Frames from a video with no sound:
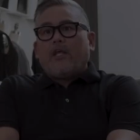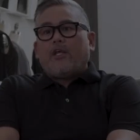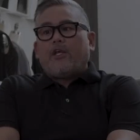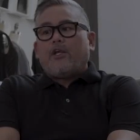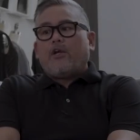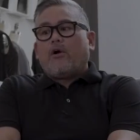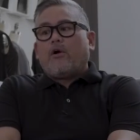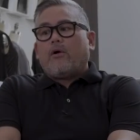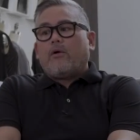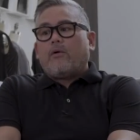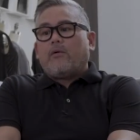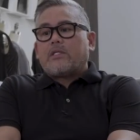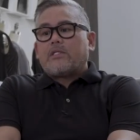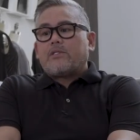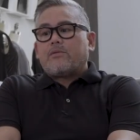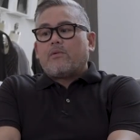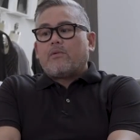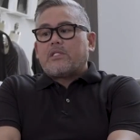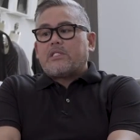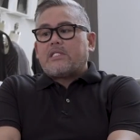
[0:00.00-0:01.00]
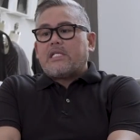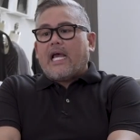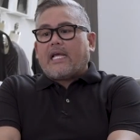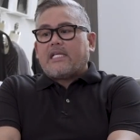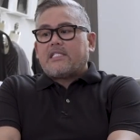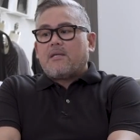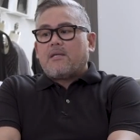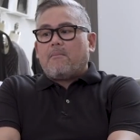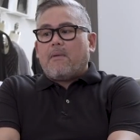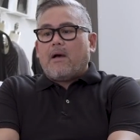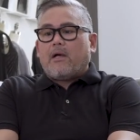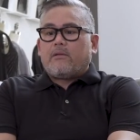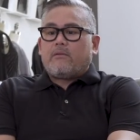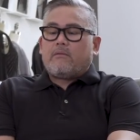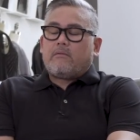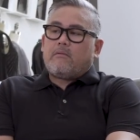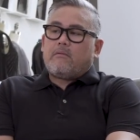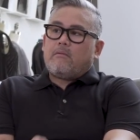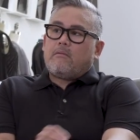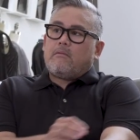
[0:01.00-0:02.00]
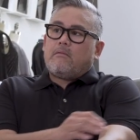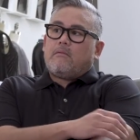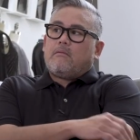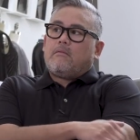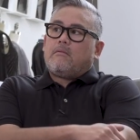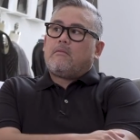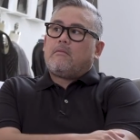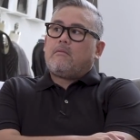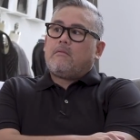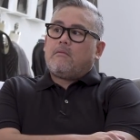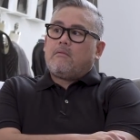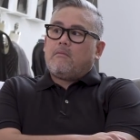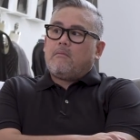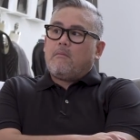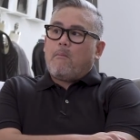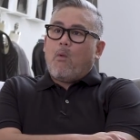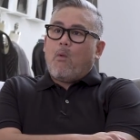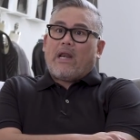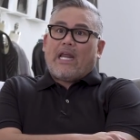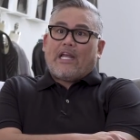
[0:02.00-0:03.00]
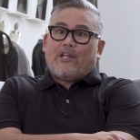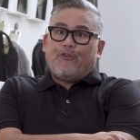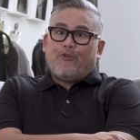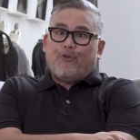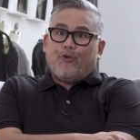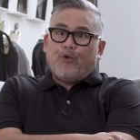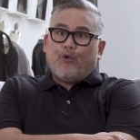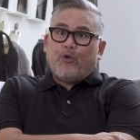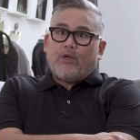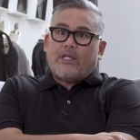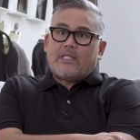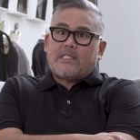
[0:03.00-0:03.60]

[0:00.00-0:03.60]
You know, what's nice about what I do